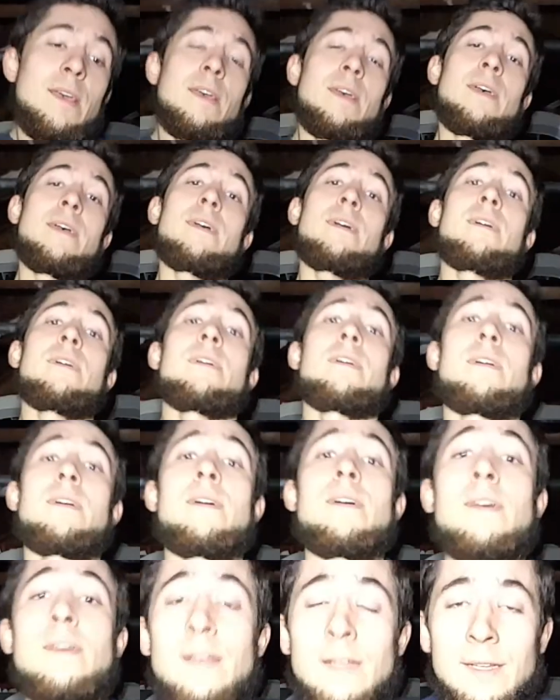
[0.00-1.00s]

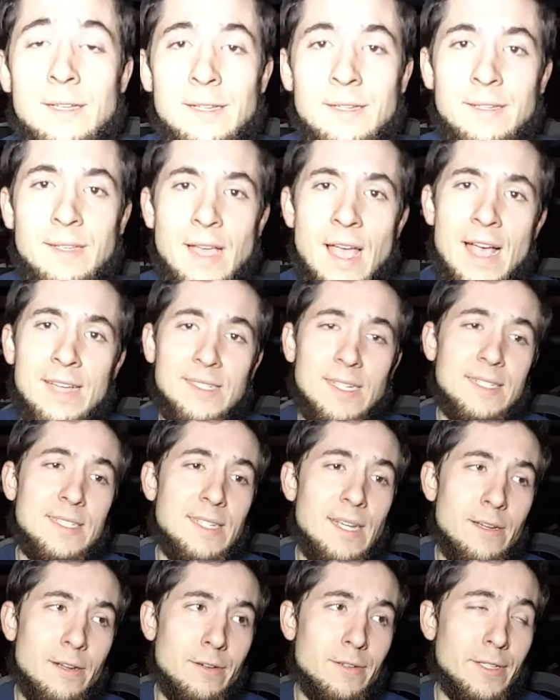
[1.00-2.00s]
as I
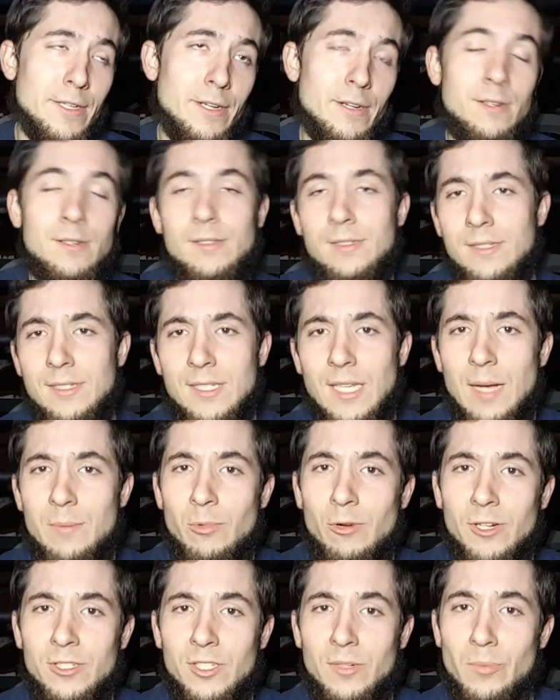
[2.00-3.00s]
said earlier, stop
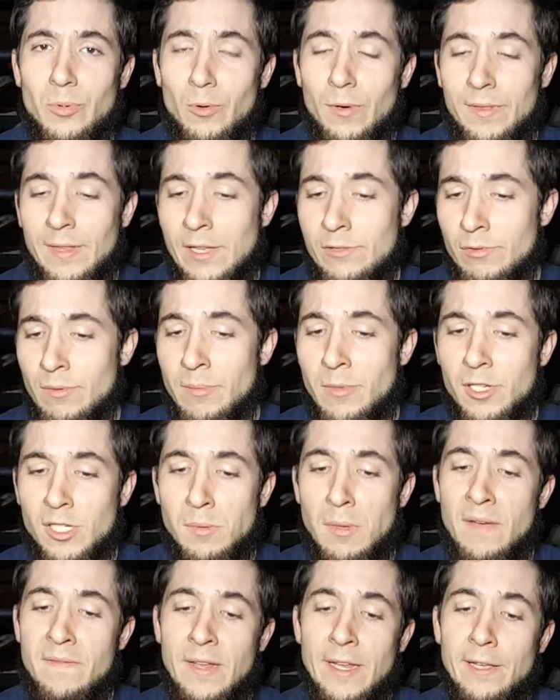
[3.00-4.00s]
watching porn. That's what most of
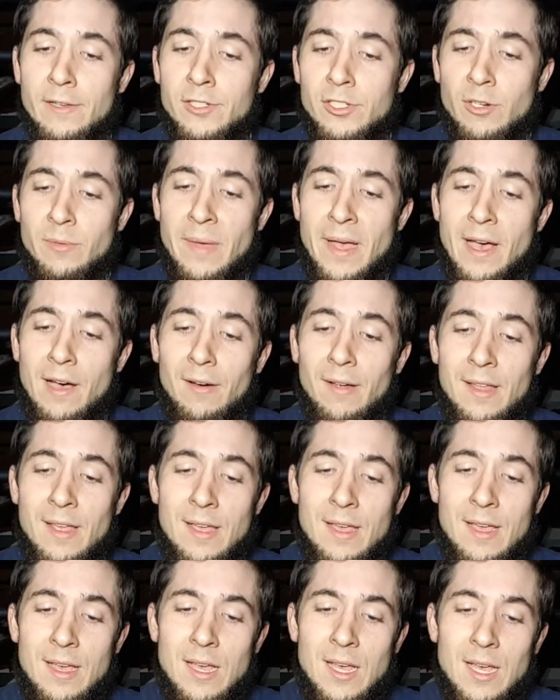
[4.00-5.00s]
my videos are about.
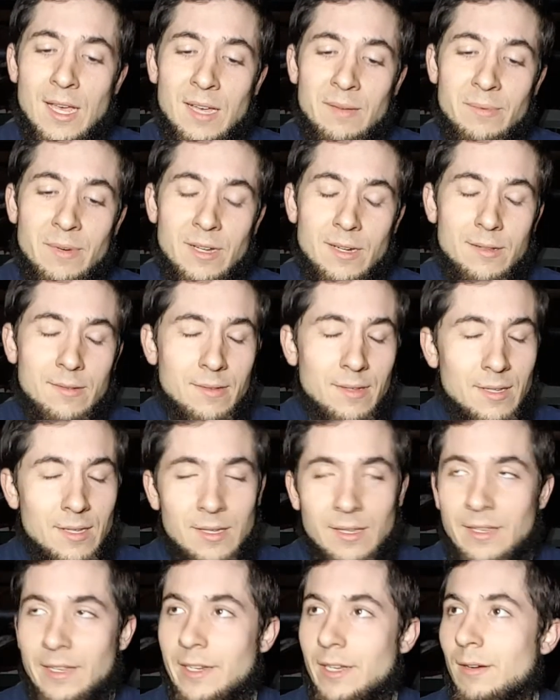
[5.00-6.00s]
But,
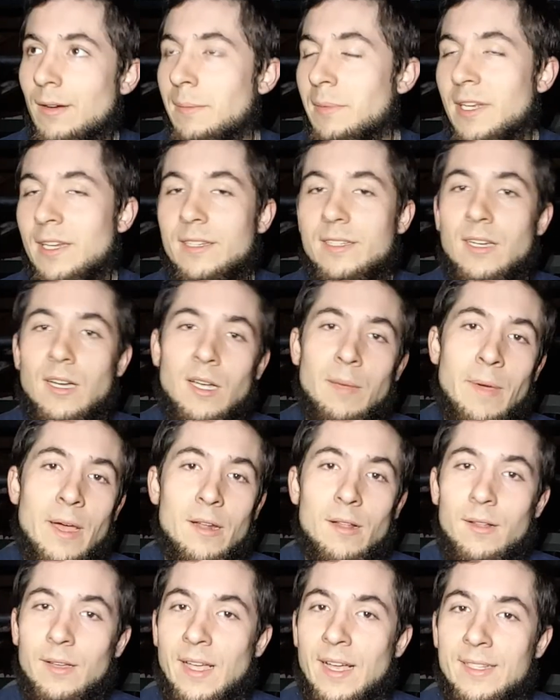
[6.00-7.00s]
I'm going to talk about
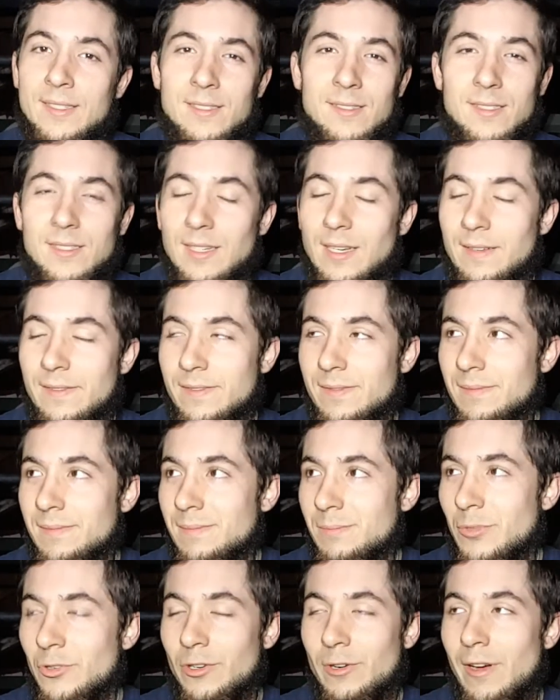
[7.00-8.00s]
all kinds of stuff.
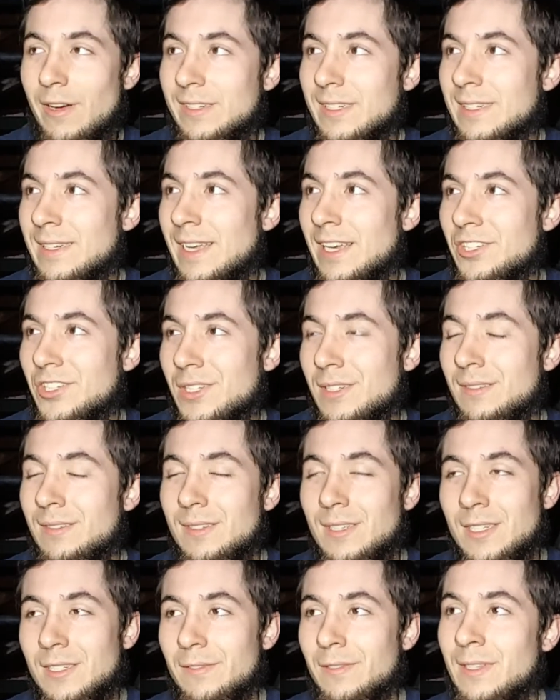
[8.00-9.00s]
Procrastination
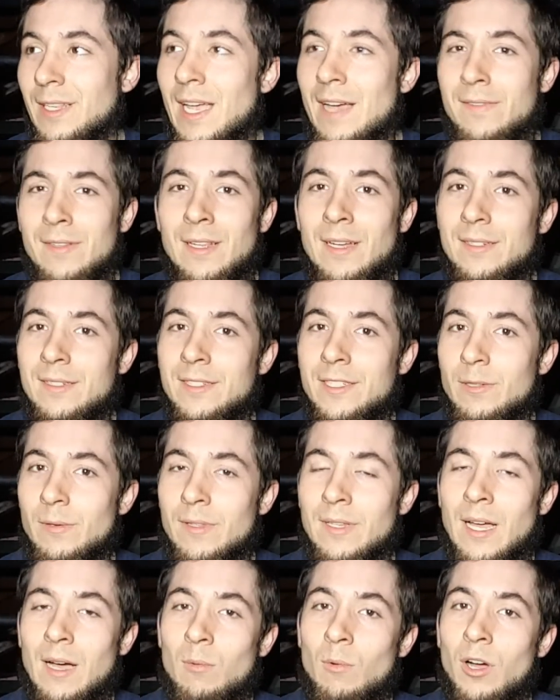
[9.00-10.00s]
doesn't really have a lot to do
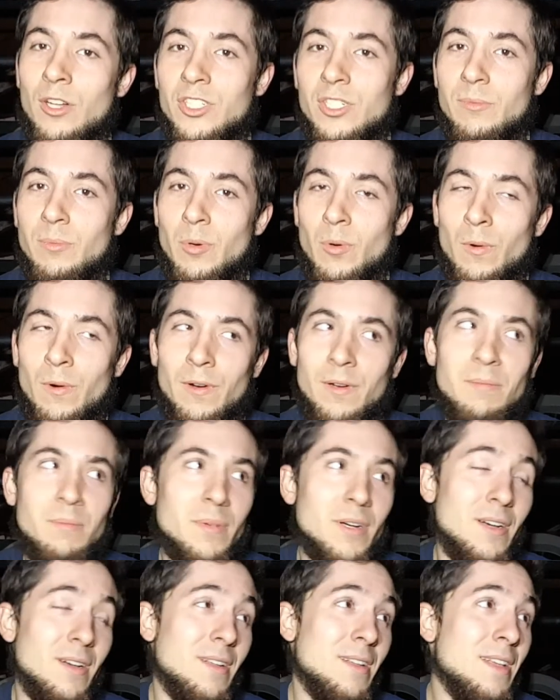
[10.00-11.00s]
with not watching porn,
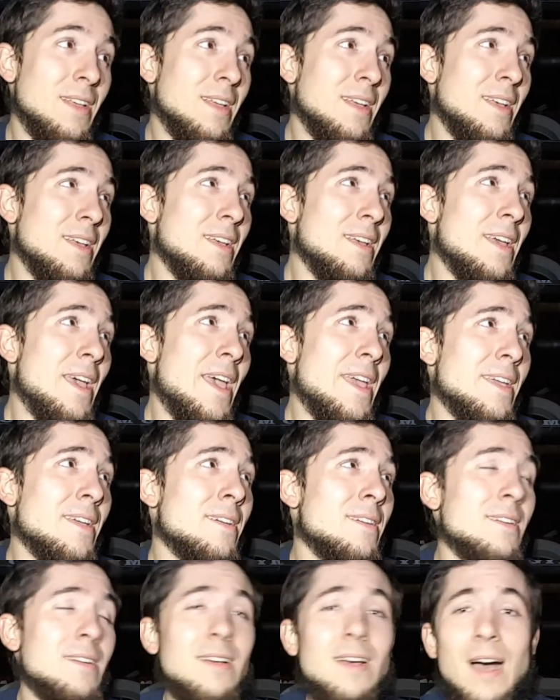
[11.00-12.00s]
but hey,
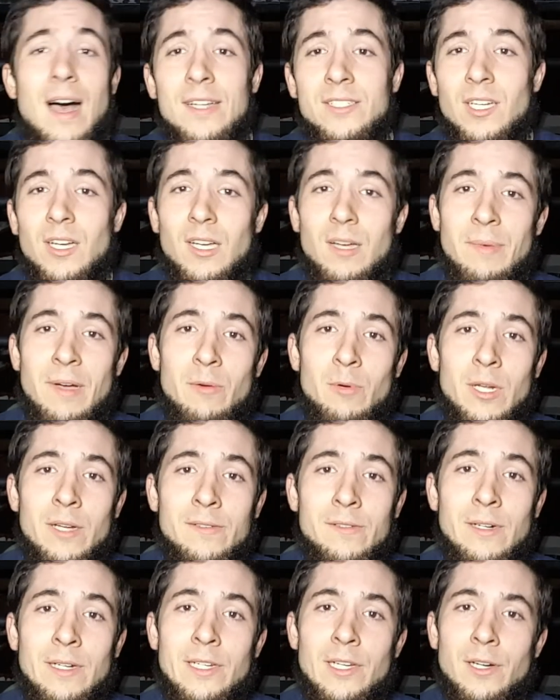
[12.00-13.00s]
I talk about
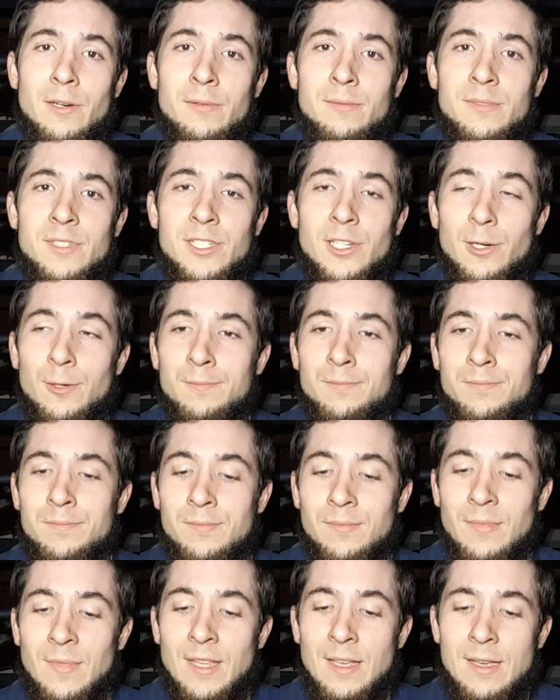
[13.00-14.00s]
whatever I know. So
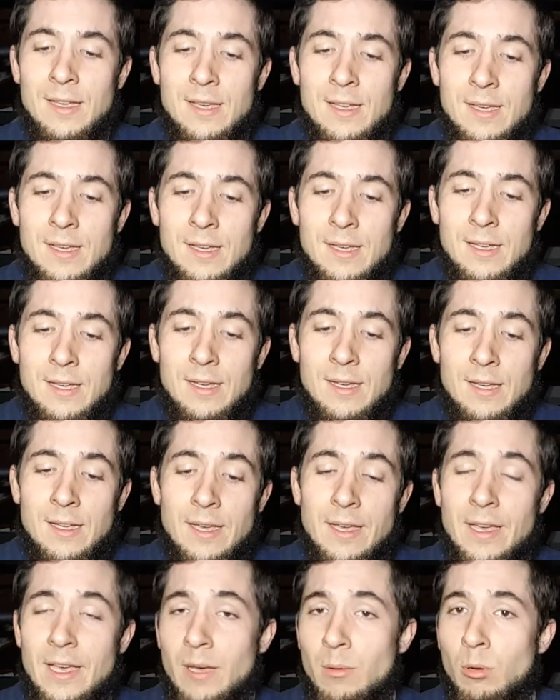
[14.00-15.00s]

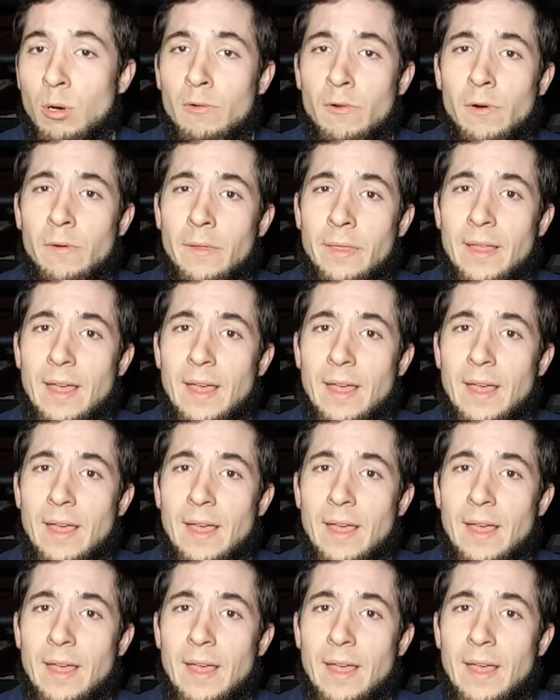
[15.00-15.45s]
we'll roll with